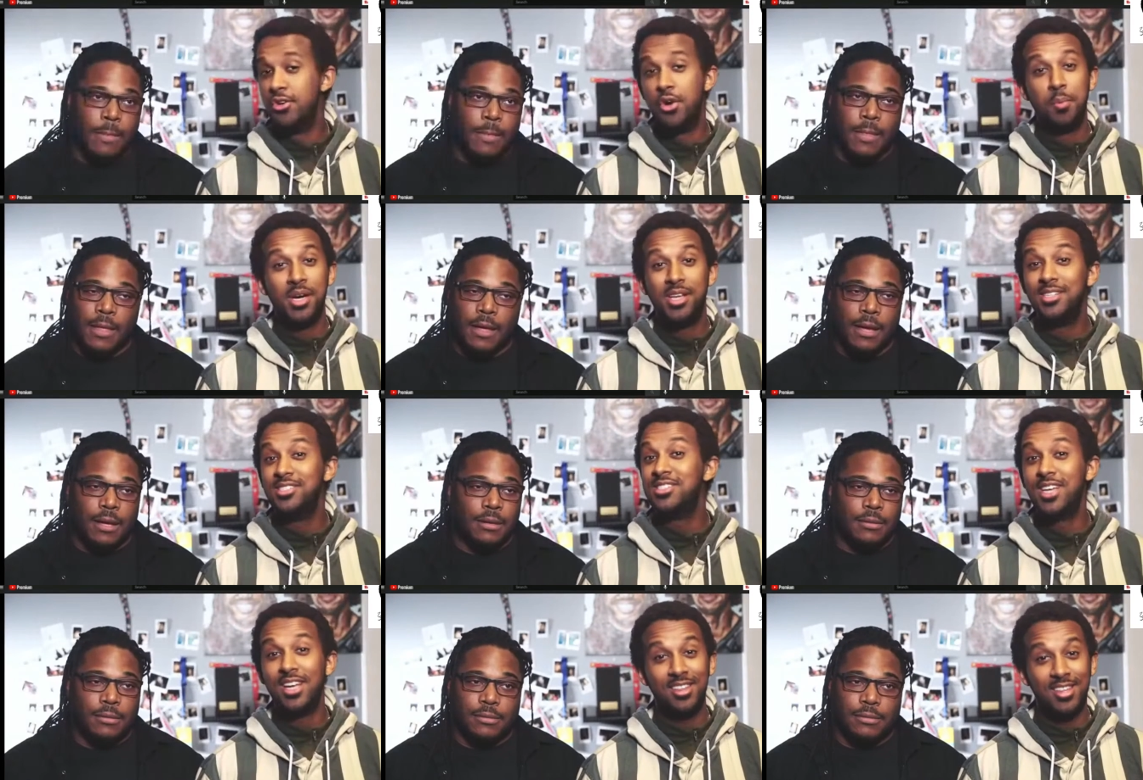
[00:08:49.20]
Speaker 1: Nobody
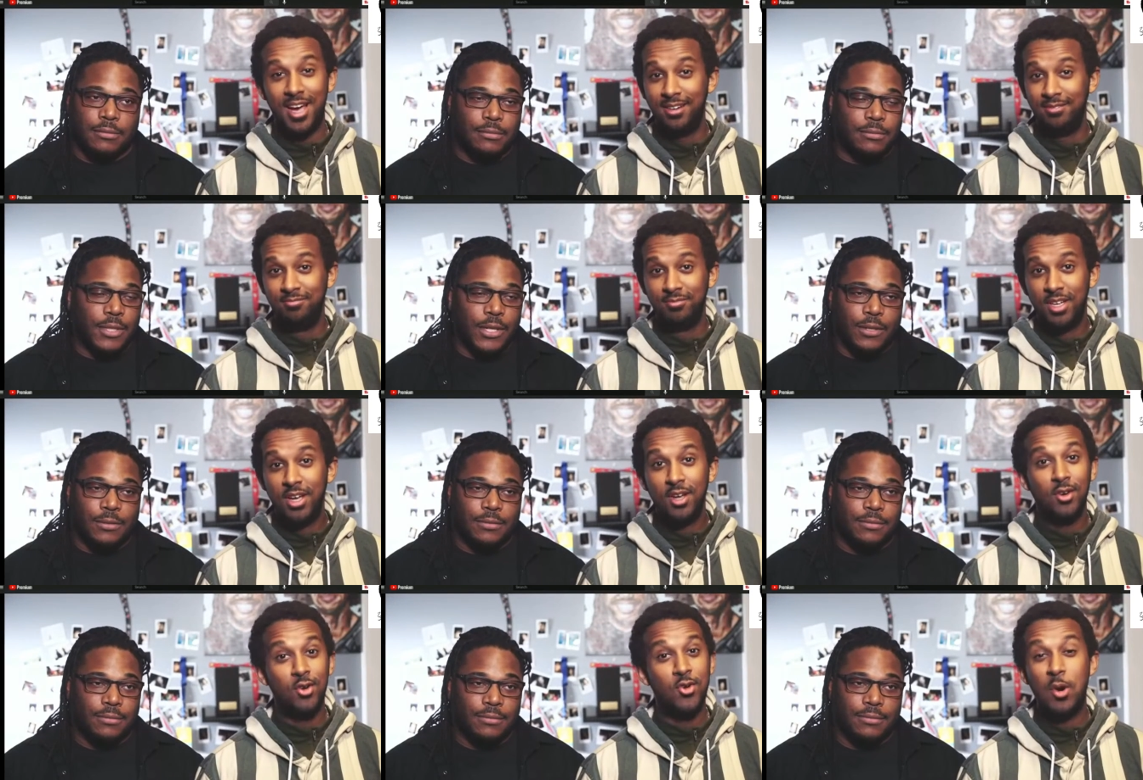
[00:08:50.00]
has said that. No.
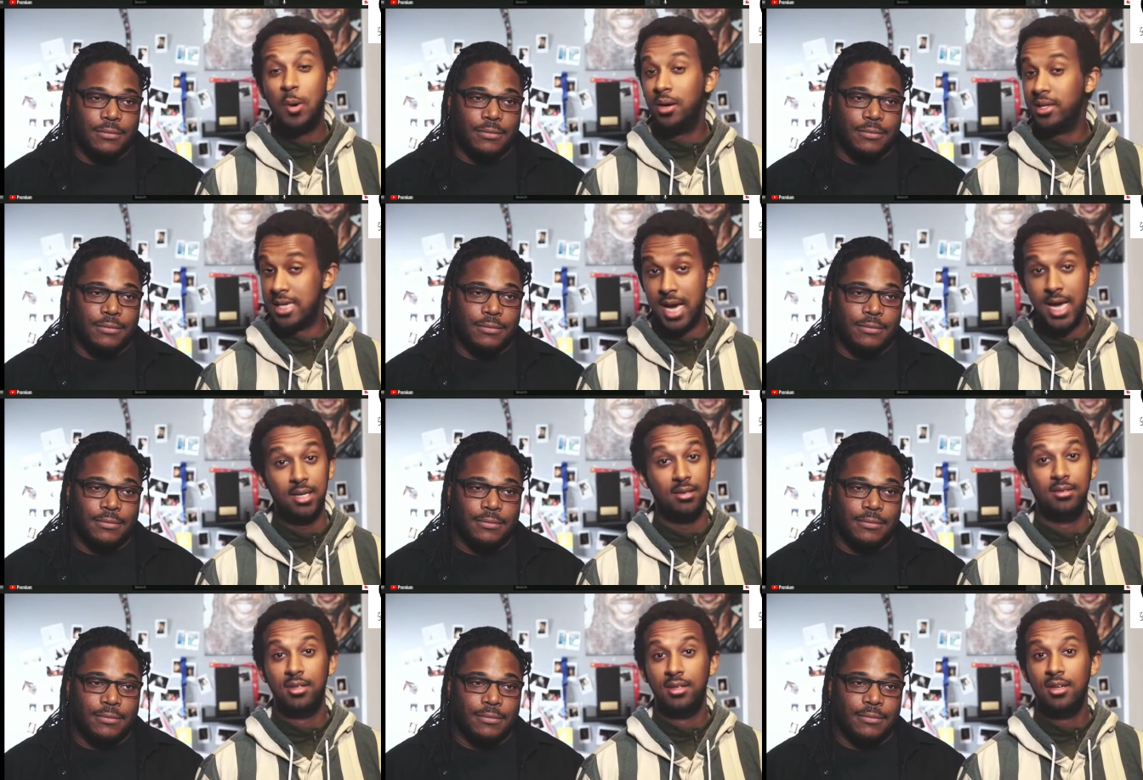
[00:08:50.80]
No,
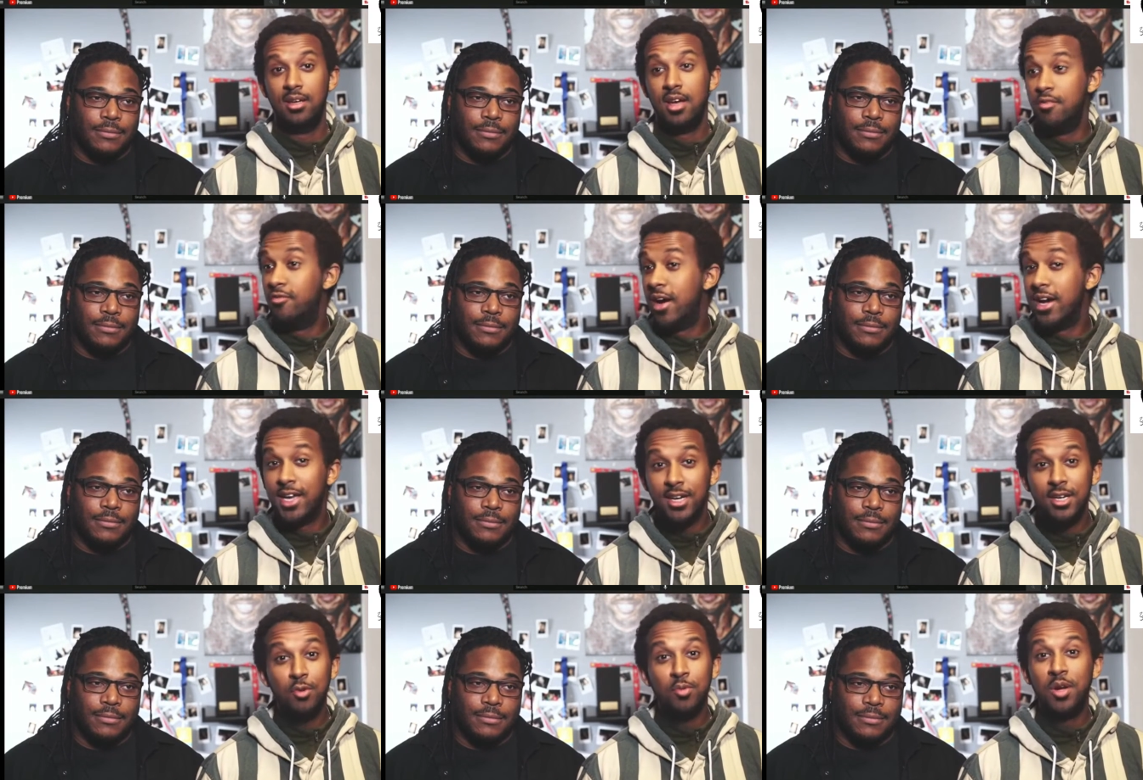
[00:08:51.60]
again, if I
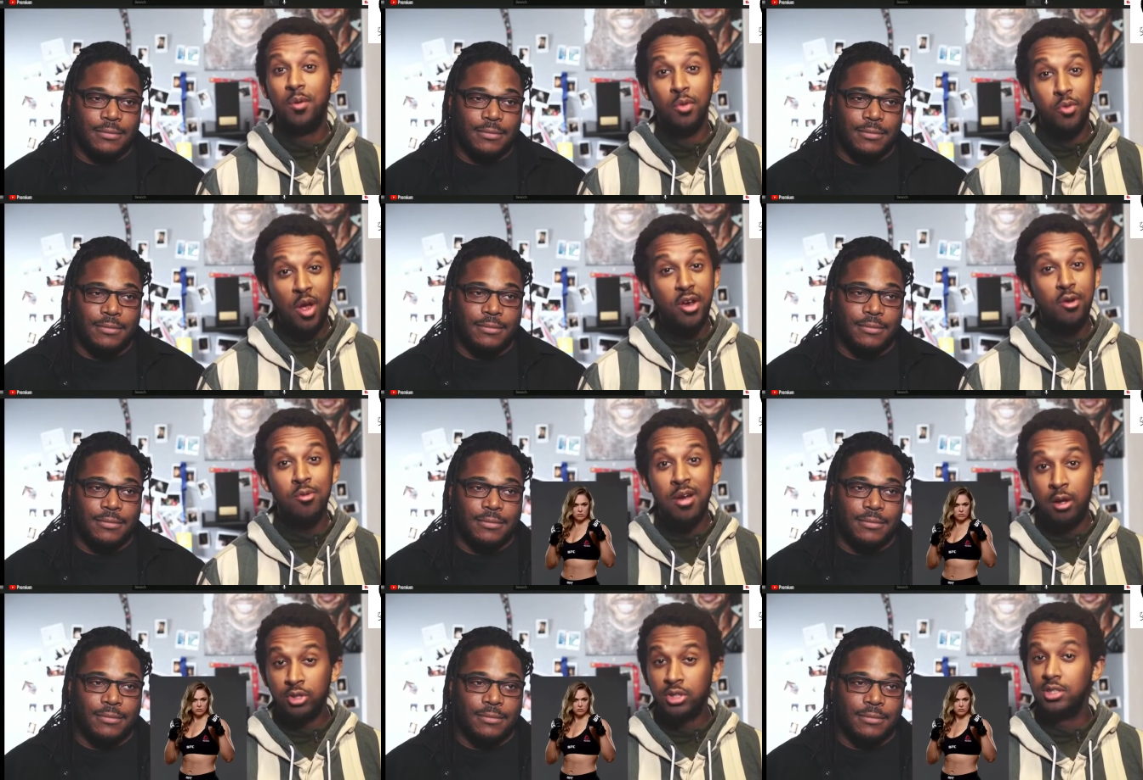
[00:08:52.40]
get in the ring with Ronda
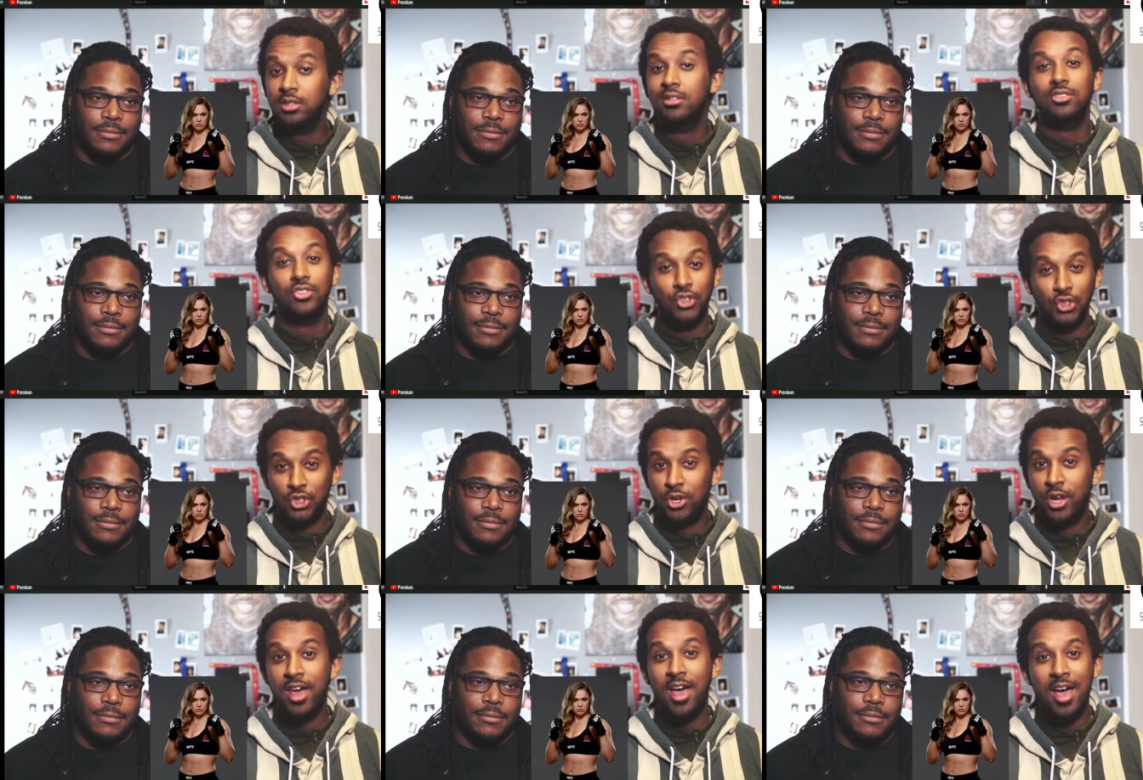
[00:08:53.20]
Rousey, she's
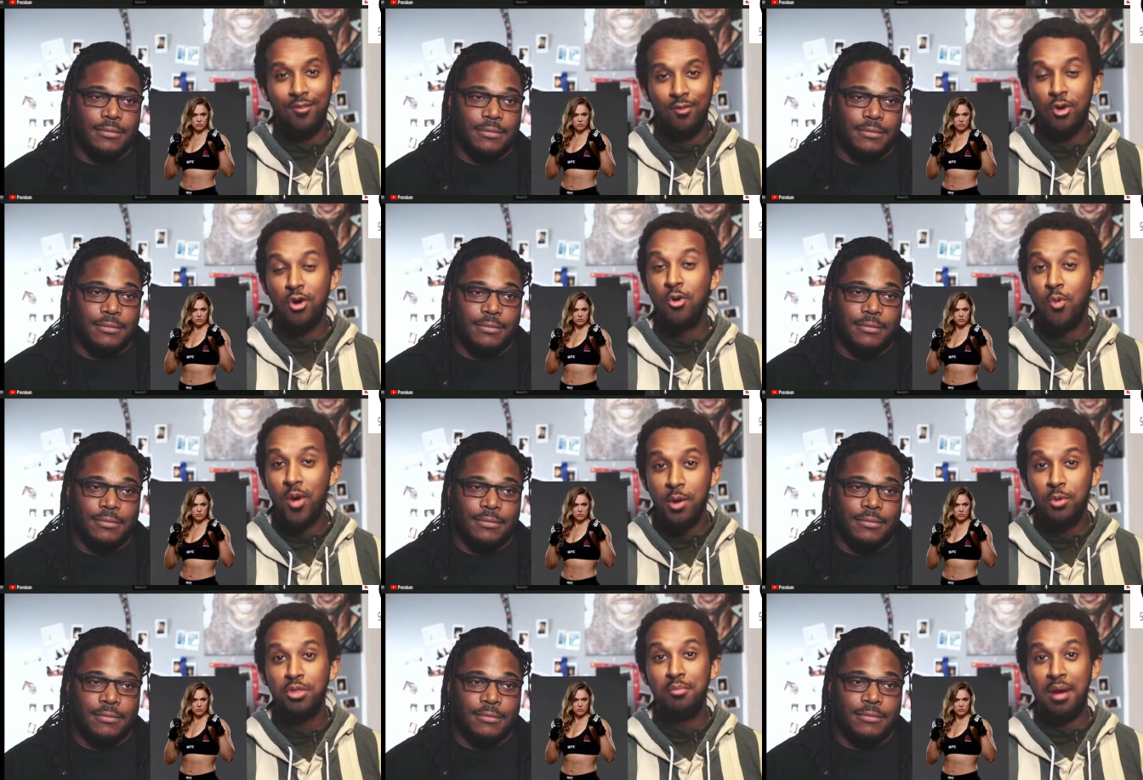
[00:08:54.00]
going to have her
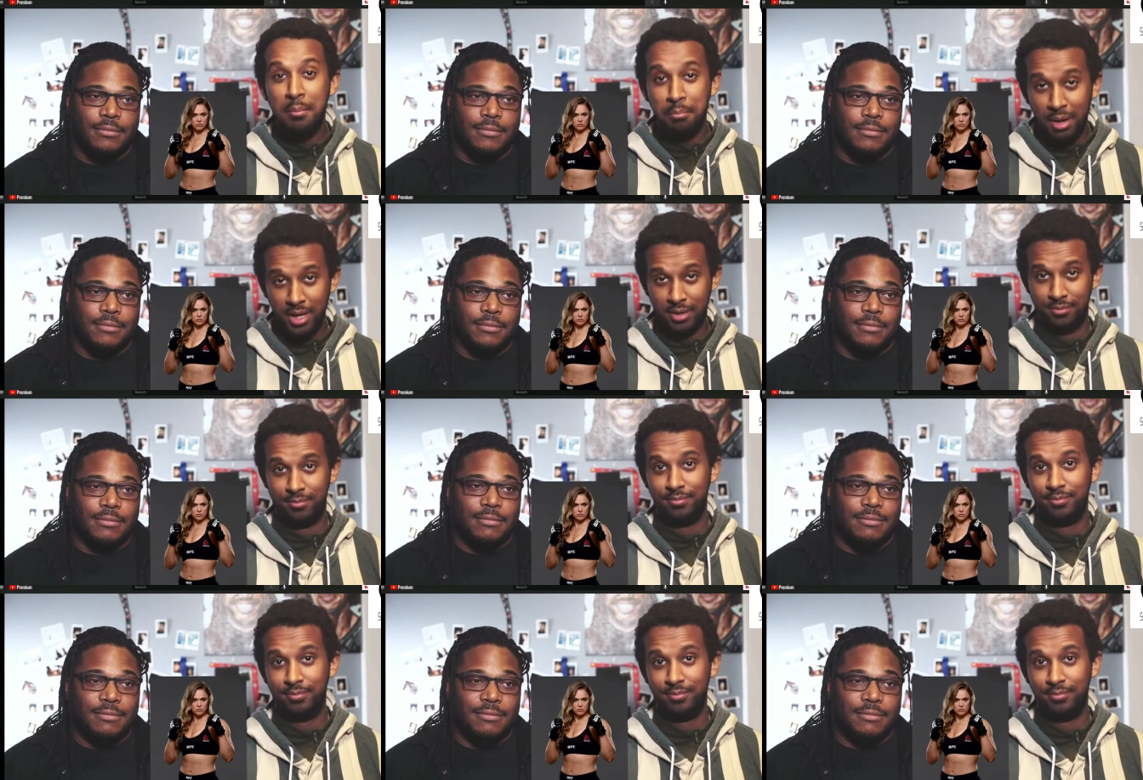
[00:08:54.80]
way with my butt.